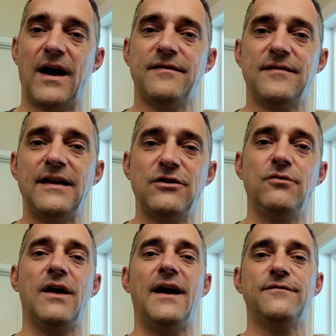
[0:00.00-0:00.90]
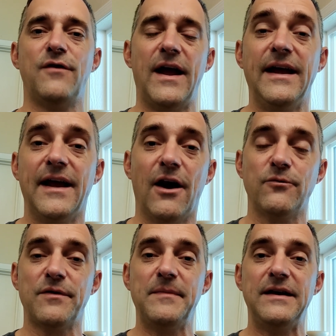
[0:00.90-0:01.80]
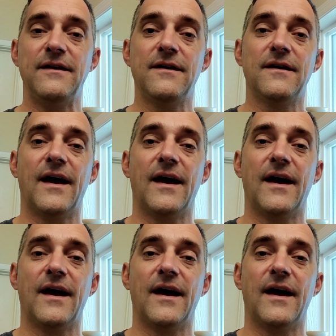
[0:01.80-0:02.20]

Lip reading: I thank you guys for hanging out with me,